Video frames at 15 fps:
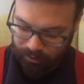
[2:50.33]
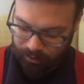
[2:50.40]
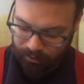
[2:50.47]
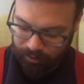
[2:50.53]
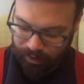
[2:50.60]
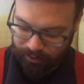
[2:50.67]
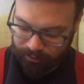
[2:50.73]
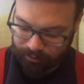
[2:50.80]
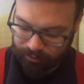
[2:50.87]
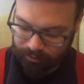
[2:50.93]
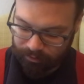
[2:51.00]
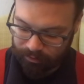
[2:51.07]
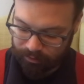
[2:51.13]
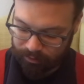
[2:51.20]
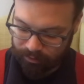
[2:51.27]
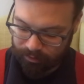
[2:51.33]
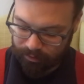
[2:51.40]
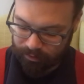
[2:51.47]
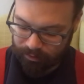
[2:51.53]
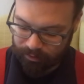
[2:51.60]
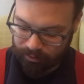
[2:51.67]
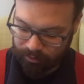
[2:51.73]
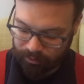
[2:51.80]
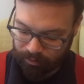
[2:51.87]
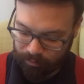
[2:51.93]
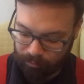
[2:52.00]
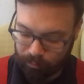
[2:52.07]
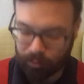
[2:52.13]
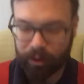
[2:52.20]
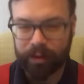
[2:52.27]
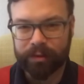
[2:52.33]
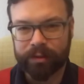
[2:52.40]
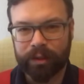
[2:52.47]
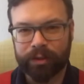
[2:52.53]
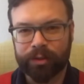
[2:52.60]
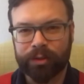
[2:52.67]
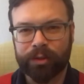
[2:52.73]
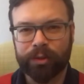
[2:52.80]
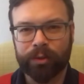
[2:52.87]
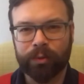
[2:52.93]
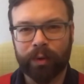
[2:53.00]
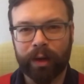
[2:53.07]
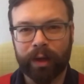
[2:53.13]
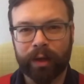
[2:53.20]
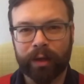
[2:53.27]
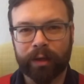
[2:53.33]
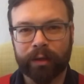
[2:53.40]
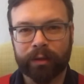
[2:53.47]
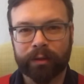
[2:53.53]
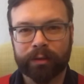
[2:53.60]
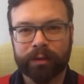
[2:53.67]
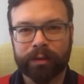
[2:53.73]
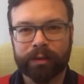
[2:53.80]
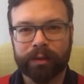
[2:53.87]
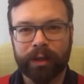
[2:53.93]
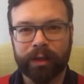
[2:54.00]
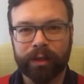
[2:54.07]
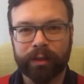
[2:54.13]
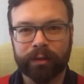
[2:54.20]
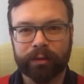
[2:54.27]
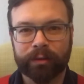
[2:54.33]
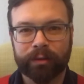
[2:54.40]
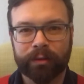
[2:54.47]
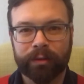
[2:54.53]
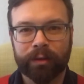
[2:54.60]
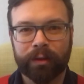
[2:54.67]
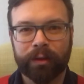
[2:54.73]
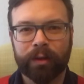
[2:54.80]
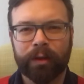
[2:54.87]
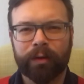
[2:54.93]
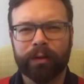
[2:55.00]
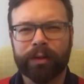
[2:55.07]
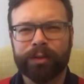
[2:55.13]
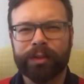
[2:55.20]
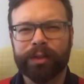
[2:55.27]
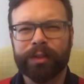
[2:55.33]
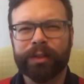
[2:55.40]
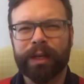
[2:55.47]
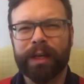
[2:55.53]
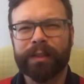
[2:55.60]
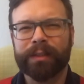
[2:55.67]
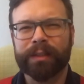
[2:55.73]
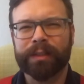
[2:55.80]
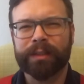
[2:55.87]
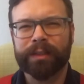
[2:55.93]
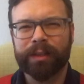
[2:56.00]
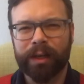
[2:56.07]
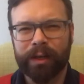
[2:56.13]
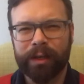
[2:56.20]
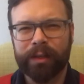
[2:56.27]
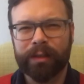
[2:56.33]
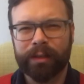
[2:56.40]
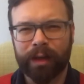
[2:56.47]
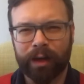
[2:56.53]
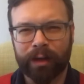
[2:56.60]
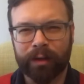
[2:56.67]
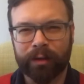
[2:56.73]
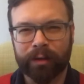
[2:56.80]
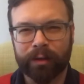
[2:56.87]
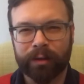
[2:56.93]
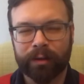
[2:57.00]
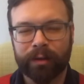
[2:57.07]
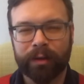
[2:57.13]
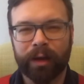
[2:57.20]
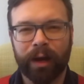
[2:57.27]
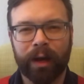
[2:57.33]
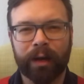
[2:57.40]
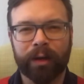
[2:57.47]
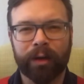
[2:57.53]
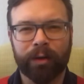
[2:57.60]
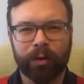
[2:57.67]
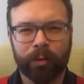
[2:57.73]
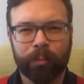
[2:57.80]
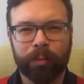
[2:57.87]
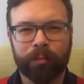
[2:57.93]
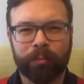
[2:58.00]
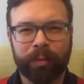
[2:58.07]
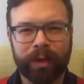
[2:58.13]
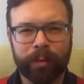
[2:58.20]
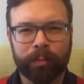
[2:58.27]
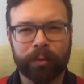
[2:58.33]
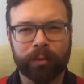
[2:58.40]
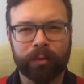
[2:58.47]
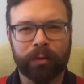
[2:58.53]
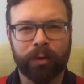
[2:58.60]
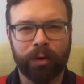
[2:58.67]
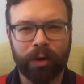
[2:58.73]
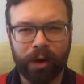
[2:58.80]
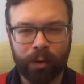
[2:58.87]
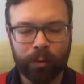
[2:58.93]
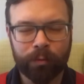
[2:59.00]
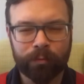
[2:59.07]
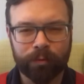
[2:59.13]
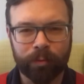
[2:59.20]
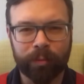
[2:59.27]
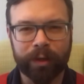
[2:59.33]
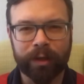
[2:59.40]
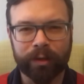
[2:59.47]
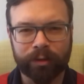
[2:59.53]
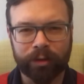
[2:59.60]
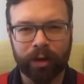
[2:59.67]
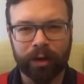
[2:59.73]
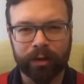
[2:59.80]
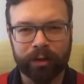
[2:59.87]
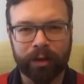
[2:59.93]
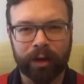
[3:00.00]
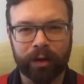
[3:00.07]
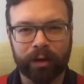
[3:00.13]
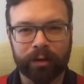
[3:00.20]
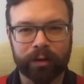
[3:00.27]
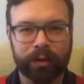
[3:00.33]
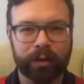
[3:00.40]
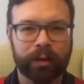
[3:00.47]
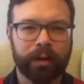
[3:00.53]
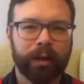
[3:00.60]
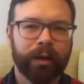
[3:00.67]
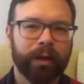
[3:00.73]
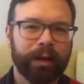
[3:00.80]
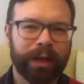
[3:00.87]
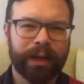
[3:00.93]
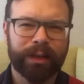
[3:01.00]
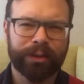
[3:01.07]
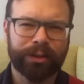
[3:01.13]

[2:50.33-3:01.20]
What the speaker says: That brings us to a study. Let's just say it's a study done on a group of people known for being taught character, and it